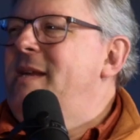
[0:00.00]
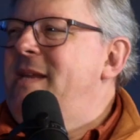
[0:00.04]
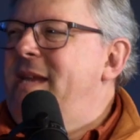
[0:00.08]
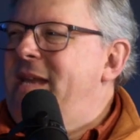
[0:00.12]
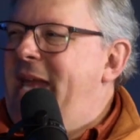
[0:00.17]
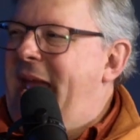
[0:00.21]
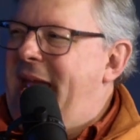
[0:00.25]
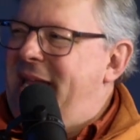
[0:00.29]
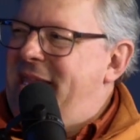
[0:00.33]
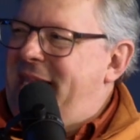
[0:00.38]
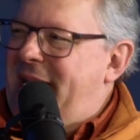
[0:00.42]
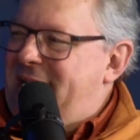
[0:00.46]

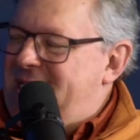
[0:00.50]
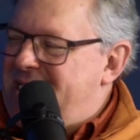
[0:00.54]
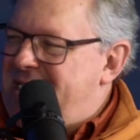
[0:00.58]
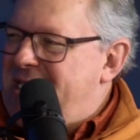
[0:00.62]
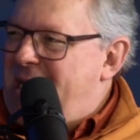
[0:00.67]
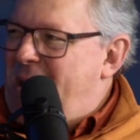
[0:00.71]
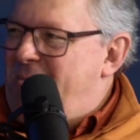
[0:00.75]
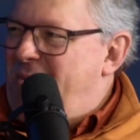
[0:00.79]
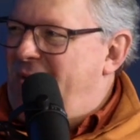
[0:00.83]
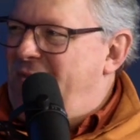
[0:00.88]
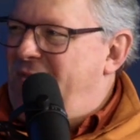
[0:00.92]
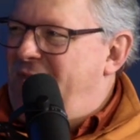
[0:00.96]
had that
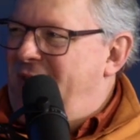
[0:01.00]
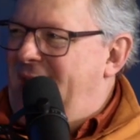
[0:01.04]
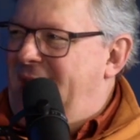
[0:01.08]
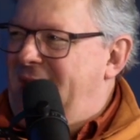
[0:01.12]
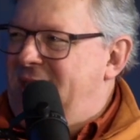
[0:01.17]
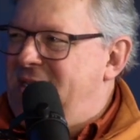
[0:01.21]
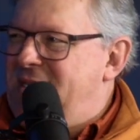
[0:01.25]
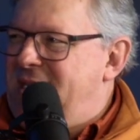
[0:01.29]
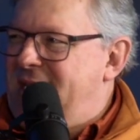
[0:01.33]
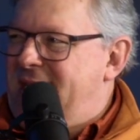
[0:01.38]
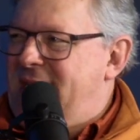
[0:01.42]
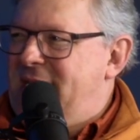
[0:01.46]
step of
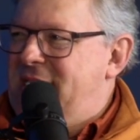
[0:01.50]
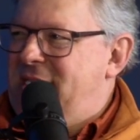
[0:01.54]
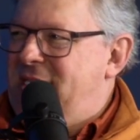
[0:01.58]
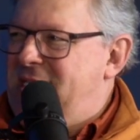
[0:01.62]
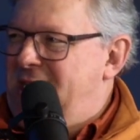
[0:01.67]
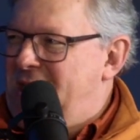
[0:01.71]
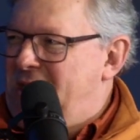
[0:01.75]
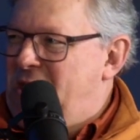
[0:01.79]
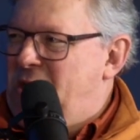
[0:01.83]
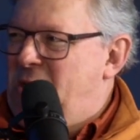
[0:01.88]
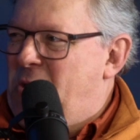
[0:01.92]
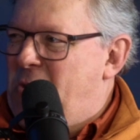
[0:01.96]
faith to
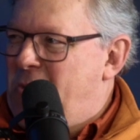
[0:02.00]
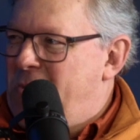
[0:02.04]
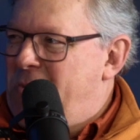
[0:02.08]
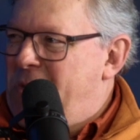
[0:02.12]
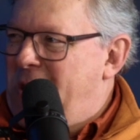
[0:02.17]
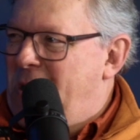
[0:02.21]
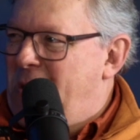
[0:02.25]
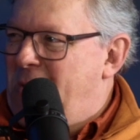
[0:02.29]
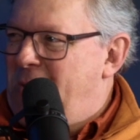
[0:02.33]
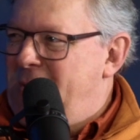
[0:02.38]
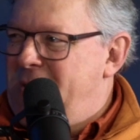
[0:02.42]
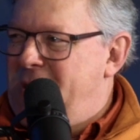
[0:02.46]
continue,
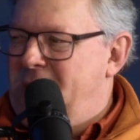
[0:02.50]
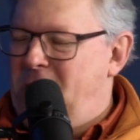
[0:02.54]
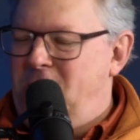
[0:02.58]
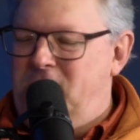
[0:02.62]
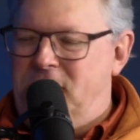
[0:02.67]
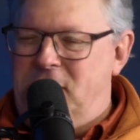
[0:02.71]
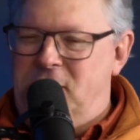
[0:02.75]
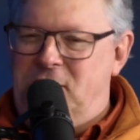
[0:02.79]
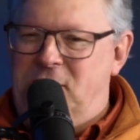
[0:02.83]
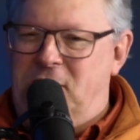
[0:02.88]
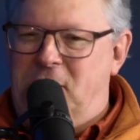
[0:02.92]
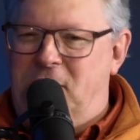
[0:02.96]

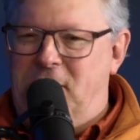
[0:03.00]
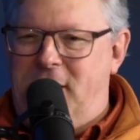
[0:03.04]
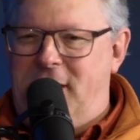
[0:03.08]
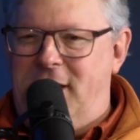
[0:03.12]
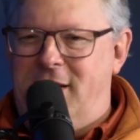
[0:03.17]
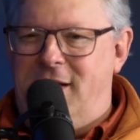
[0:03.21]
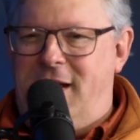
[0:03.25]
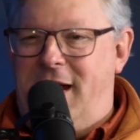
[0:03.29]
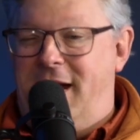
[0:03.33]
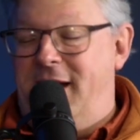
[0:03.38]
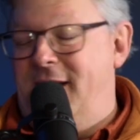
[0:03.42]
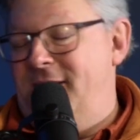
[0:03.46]
in the
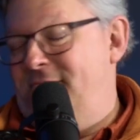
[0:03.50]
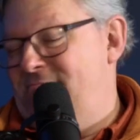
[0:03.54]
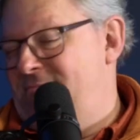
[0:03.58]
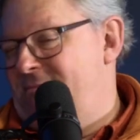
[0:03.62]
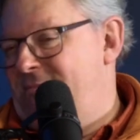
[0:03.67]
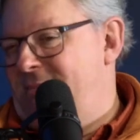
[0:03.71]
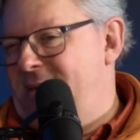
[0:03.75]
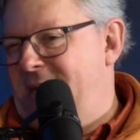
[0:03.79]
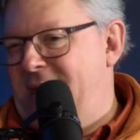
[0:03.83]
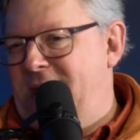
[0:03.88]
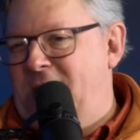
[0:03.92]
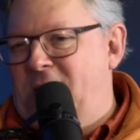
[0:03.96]
journey. And,
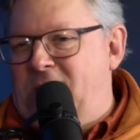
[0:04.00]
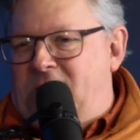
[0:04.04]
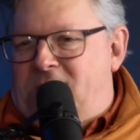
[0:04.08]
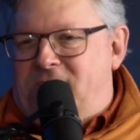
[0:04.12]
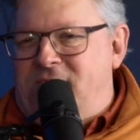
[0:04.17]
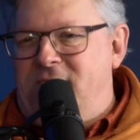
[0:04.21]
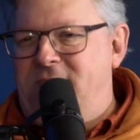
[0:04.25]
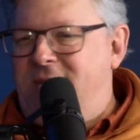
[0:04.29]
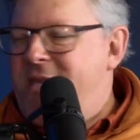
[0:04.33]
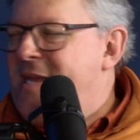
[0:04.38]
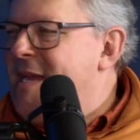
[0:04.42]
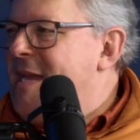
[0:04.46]

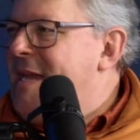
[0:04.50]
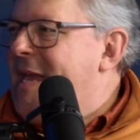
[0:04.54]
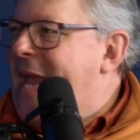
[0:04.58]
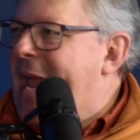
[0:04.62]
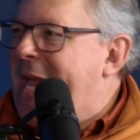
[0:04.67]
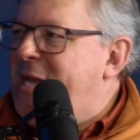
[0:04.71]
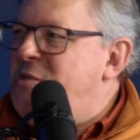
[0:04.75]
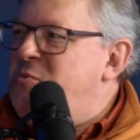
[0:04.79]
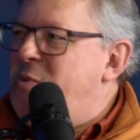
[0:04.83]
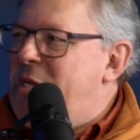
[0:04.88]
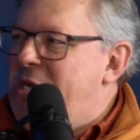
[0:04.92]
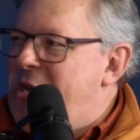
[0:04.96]

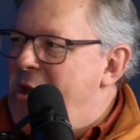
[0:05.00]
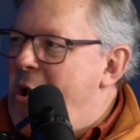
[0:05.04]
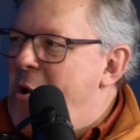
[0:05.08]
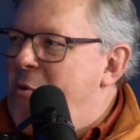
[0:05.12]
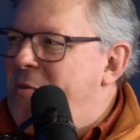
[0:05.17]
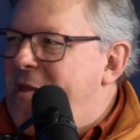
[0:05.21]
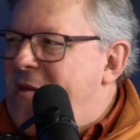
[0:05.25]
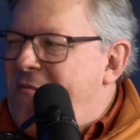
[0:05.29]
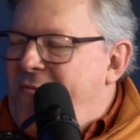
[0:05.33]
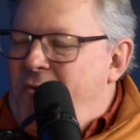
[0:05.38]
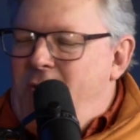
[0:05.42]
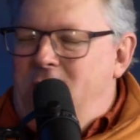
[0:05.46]
as we
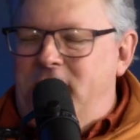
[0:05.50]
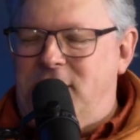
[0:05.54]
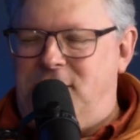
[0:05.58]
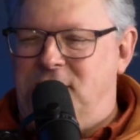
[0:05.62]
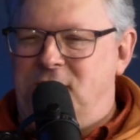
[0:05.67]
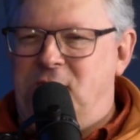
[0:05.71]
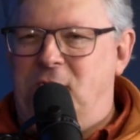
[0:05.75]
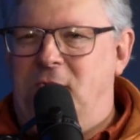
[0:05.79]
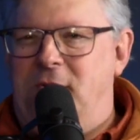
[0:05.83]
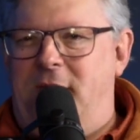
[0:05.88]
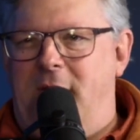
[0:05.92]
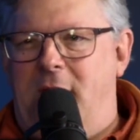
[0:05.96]
know, that voyage
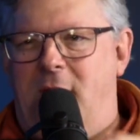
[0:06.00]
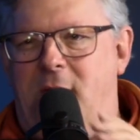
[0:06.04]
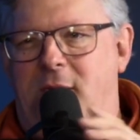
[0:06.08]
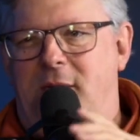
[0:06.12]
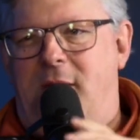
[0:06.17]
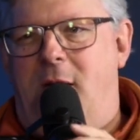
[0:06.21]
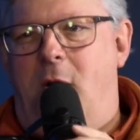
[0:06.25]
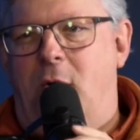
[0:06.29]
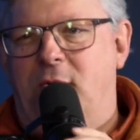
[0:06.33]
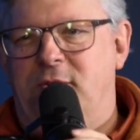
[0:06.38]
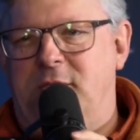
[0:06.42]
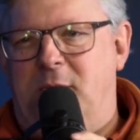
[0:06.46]
turned out
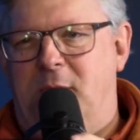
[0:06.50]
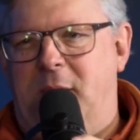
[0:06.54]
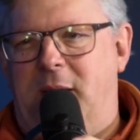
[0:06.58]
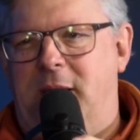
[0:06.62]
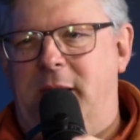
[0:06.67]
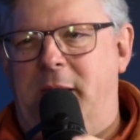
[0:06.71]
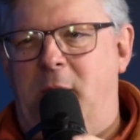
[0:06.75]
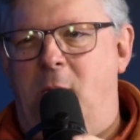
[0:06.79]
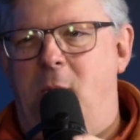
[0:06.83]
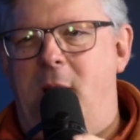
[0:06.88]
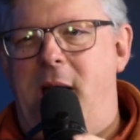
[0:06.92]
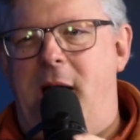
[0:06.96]

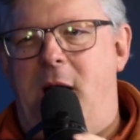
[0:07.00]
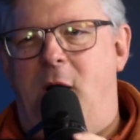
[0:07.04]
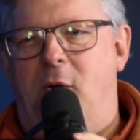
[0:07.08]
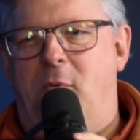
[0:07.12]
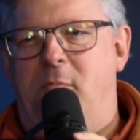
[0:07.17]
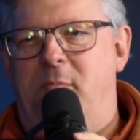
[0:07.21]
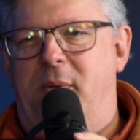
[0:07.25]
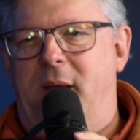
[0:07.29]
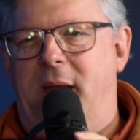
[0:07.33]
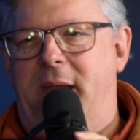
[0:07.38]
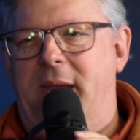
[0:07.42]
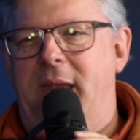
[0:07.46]
ultimately
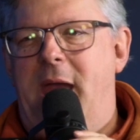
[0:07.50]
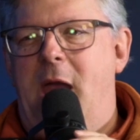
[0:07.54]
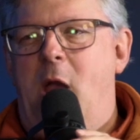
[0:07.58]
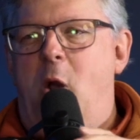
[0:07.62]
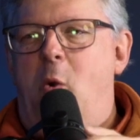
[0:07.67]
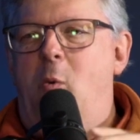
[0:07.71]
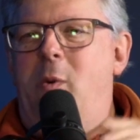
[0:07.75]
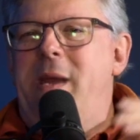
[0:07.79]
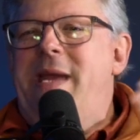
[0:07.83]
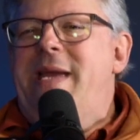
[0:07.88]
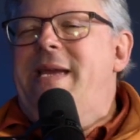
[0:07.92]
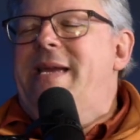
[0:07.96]
well, but
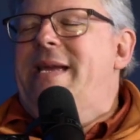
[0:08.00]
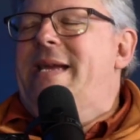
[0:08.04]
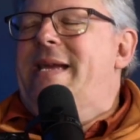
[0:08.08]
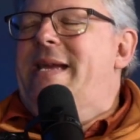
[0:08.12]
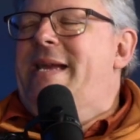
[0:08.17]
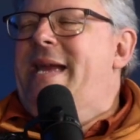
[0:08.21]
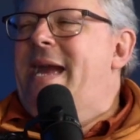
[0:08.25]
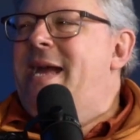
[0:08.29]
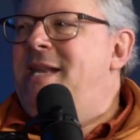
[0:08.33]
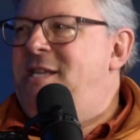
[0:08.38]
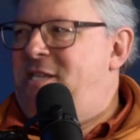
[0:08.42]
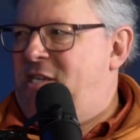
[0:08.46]
we
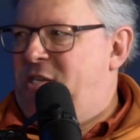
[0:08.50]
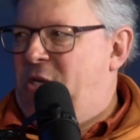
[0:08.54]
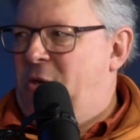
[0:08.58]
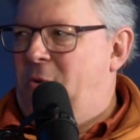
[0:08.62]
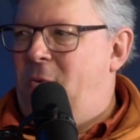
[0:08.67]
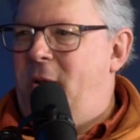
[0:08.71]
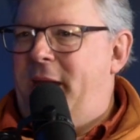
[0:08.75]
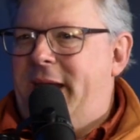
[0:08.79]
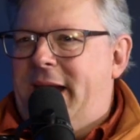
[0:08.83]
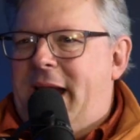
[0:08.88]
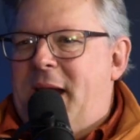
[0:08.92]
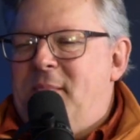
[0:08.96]
get to,
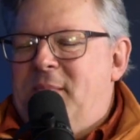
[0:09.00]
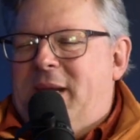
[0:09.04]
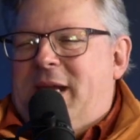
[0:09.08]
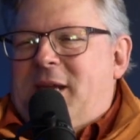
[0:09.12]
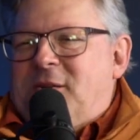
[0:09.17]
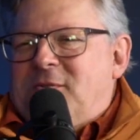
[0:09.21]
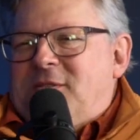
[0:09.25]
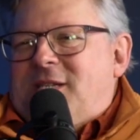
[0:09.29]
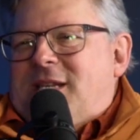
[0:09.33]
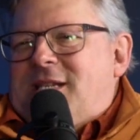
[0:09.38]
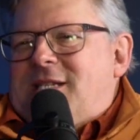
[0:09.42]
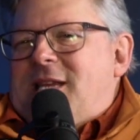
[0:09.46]
right? I mean,
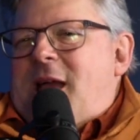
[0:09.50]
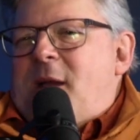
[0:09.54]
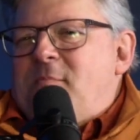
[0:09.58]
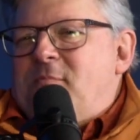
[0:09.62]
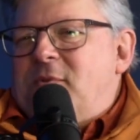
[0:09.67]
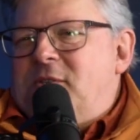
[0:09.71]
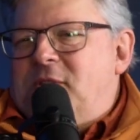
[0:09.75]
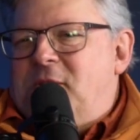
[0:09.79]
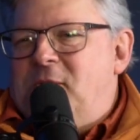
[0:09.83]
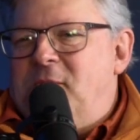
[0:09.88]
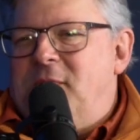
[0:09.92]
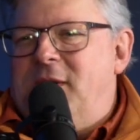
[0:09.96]
here's this
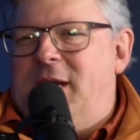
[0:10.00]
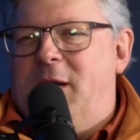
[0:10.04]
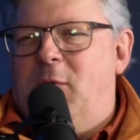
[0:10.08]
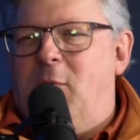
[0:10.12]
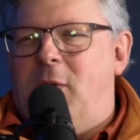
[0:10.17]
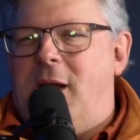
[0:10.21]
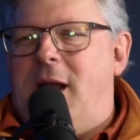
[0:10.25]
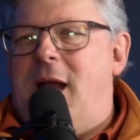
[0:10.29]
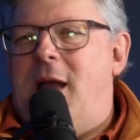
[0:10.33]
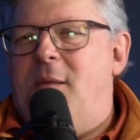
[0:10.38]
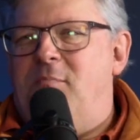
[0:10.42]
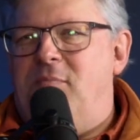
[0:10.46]
opportunity
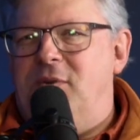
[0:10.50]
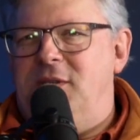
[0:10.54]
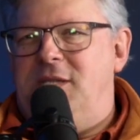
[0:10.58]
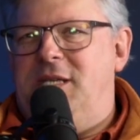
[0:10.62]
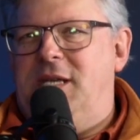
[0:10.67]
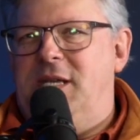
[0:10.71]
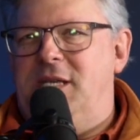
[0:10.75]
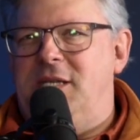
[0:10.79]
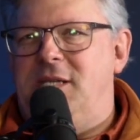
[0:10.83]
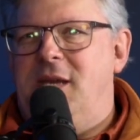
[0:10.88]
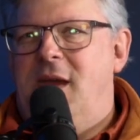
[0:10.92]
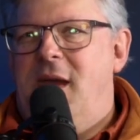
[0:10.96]
where God puts
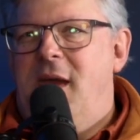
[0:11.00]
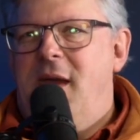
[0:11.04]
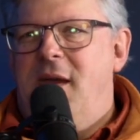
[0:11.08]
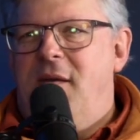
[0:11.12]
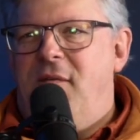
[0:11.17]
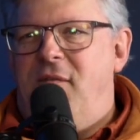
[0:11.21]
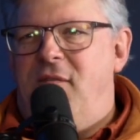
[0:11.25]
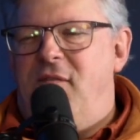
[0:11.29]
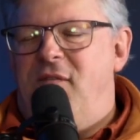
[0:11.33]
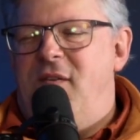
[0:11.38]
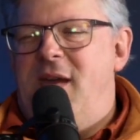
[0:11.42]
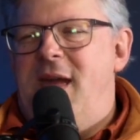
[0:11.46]
these
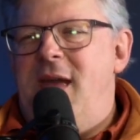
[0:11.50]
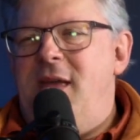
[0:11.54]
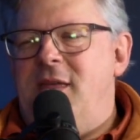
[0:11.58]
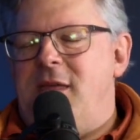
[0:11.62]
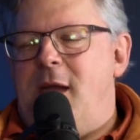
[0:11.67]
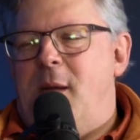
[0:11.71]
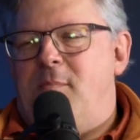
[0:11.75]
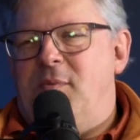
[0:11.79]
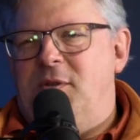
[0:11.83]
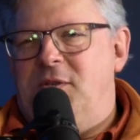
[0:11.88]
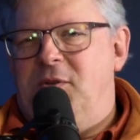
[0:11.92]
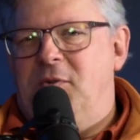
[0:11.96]
faith
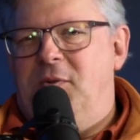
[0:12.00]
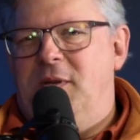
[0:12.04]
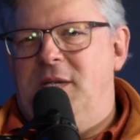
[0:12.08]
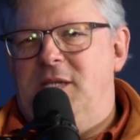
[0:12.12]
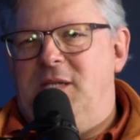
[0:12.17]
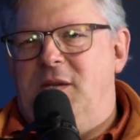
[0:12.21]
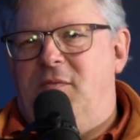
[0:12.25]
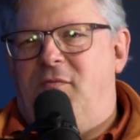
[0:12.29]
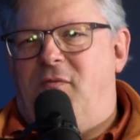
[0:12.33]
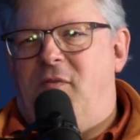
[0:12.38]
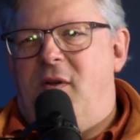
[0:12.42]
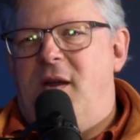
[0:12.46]

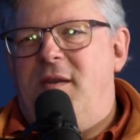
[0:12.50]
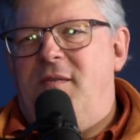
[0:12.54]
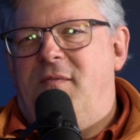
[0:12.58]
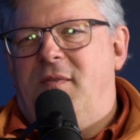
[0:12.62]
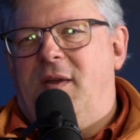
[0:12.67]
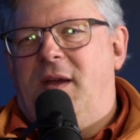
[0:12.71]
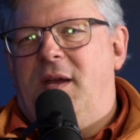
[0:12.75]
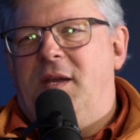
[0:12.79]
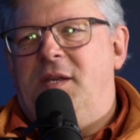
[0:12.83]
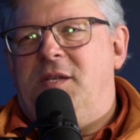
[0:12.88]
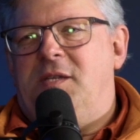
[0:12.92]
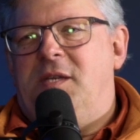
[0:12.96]
opportunities in front of
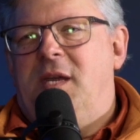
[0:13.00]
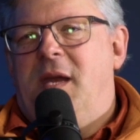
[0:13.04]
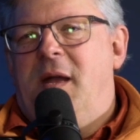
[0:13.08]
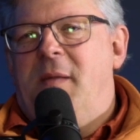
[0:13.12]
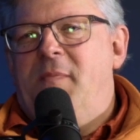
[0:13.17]
us,